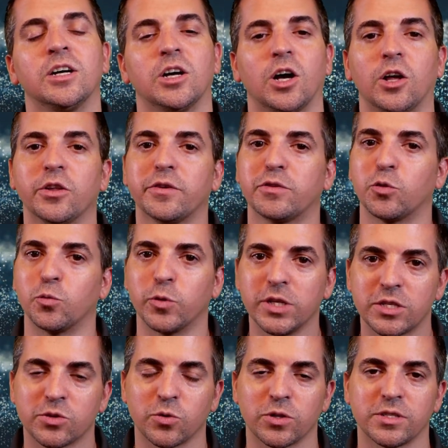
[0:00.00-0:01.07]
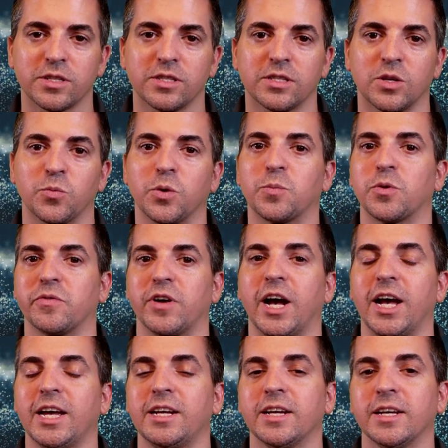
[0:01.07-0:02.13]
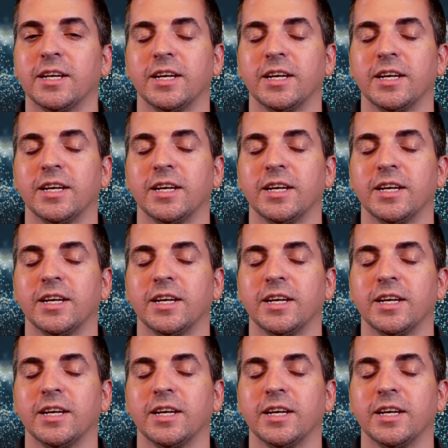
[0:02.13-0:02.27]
all of the resources that we provide,